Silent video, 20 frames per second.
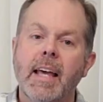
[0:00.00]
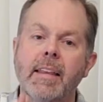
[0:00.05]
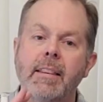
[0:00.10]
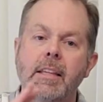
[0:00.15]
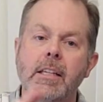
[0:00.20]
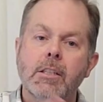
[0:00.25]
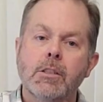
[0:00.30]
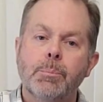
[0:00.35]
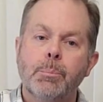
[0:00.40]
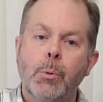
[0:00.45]

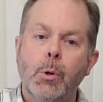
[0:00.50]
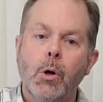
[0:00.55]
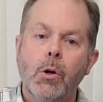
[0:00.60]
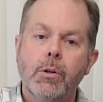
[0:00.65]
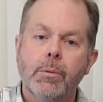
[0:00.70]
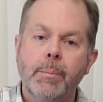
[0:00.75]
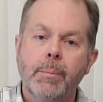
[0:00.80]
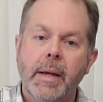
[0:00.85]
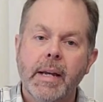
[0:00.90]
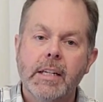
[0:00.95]
that this
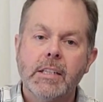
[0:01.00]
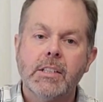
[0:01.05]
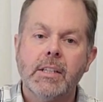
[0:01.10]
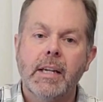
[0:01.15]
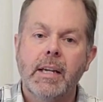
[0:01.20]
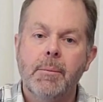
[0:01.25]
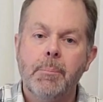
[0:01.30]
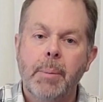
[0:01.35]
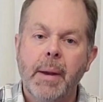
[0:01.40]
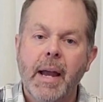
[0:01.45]
PROTMEX
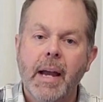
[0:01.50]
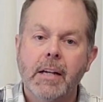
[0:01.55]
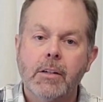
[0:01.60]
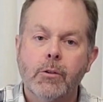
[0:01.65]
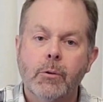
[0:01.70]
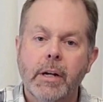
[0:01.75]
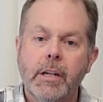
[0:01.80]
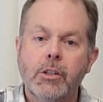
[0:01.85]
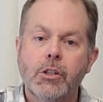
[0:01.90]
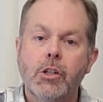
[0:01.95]

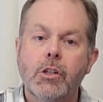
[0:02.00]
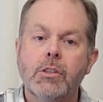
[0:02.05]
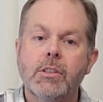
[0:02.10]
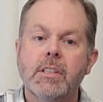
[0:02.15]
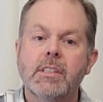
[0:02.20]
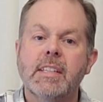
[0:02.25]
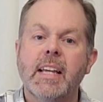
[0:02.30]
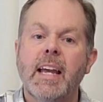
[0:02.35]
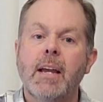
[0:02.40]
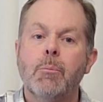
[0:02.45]
impact wrench
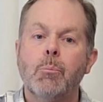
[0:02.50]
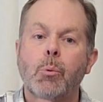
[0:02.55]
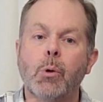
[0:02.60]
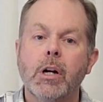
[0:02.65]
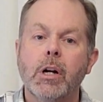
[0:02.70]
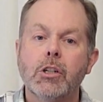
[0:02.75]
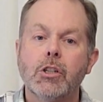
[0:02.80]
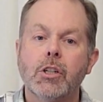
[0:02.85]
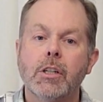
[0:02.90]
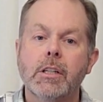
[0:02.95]
uses a
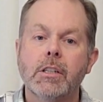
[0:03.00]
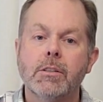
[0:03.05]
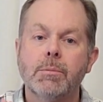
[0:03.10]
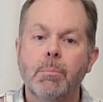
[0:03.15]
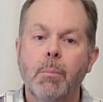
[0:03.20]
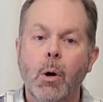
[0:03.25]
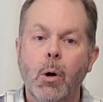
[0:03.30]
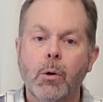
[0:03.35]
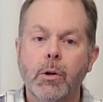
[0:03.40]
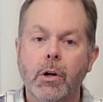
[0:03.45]
brushless
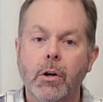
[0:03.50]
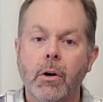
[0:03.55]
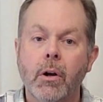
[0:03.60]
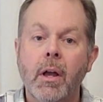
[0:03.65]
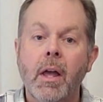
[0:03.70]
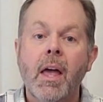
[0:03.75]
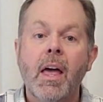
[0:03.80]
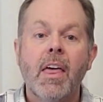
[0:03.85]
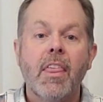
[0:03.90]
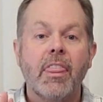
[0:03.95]
motor.
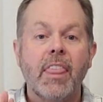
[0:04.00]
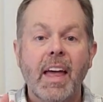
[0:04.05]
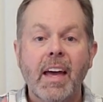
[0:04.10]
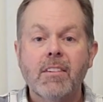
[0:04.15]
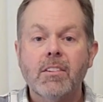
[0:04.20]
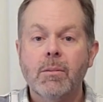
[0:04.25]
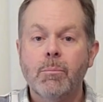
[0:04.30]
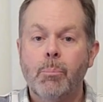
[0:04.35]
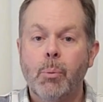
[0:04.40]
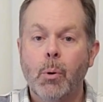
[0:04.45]

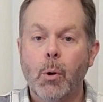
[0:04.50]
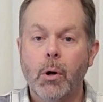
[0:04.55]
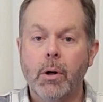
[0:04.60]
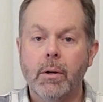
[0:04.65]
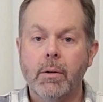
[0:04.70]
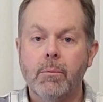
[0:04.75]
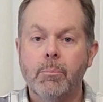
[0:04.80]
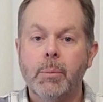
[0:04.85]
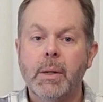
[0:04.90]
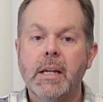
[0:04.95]
That's
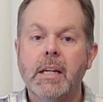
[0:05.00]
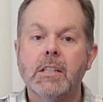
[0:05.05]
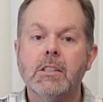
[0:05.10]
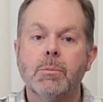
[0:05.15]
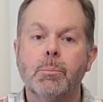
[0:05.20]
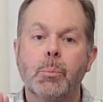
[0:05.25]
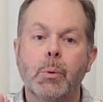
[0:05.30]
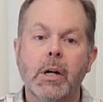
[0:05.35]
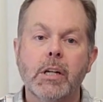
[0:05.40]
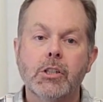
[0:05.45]
important
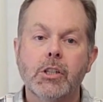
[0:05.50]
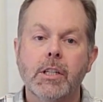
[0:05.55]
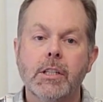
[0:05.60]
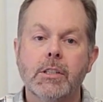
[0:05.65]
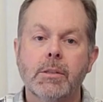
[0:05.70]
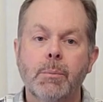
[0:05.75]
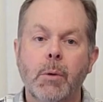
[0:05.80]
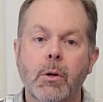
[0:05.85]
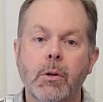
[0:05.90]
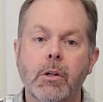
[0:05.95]
because
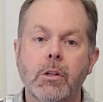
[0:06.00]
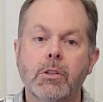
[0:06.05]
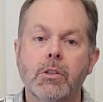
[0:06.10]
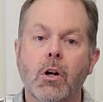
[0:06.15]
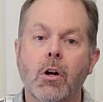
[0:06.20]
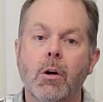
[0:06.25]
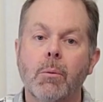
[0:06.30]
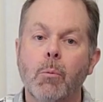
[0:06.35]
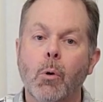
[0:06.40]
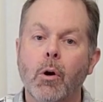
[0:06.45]
brushless motors
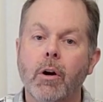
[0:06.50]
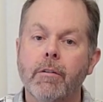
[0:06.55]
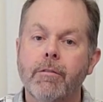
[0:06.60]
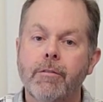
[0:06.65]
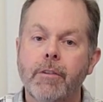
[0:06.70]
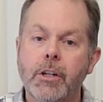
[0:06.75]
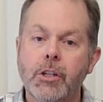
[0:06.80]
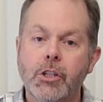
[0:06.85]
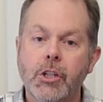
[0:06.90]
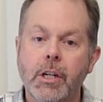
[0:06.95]
are more
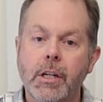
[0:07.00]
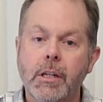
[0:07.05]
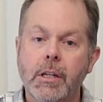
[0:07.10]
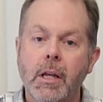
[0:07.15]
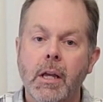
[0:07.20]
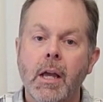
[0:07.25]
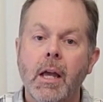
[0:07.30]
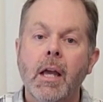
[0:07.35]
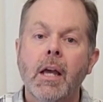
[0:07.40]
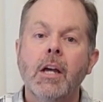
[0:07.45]
efficient,
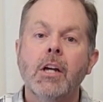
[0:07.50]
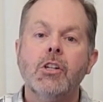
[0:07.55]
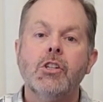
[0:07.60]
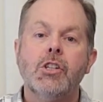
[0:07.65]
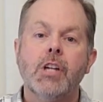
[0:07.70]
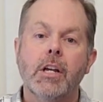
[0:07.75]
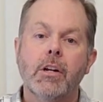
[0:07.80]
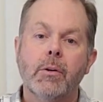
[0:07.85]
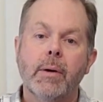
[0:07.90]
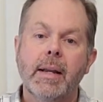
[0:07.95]

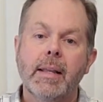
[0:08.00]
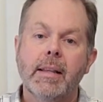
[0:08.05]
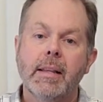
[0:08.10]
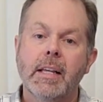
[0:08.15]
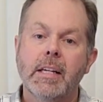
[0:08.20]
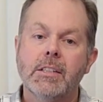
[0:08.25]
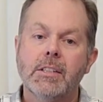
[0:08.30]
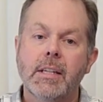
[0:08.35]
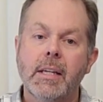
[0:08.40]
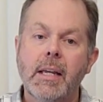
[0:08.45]
generate
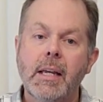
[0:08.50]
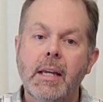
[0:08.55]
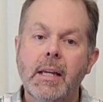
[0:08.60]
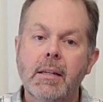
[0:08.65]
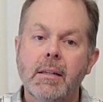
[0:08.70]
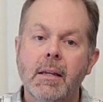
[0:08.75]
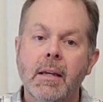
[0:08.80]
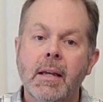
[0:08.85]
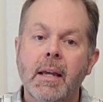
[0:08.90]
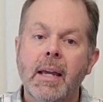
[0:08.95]
less
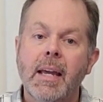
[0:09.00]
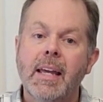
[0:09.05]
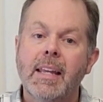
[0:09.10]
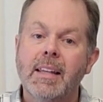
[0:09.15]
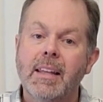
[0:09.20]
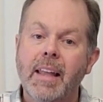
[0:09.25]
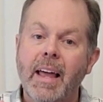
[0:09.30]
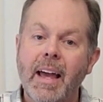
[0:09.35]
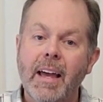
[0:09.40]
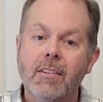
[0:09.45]
heat,
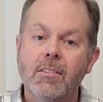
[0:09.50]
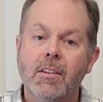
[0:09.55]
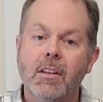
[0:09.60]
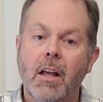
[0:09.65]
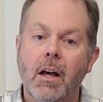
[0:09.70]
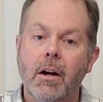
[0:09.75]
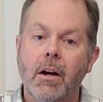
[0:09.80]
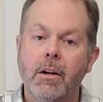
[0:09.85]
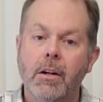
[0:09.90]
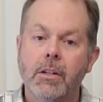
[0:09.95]
and last
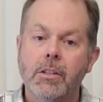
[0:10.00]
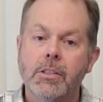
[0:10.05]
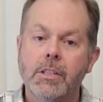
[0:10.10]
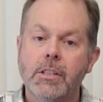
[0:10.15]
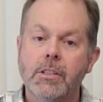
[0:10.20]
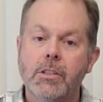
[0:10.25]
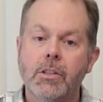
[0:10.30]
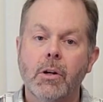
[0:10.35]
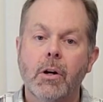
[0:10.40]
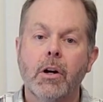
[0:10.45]
longer
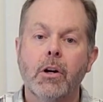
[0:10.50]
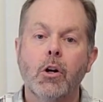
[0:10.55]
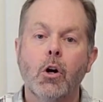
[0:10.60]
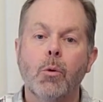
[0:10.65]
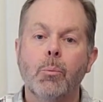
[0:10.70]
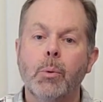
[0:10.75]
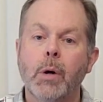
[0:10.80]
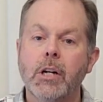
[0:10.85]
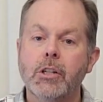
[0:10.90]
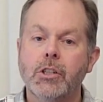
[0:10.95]
since there are
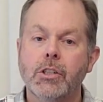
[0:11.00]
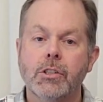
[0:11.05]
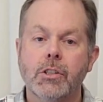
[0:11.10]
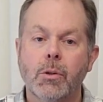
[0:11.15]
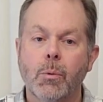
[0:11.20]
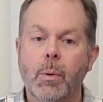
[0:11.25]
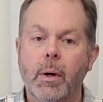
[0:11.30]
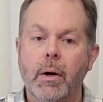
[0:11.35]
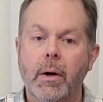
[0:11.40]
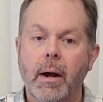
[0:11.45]
no brushes
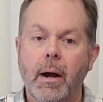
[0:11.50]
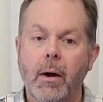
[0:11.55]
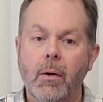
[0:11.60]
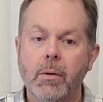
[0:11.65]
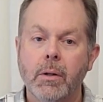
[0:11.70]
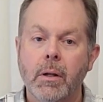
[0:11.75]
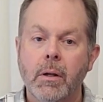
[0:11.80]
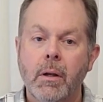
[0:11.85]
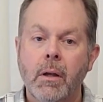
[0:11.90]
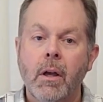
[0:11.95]
to wear
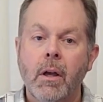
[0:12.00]
out.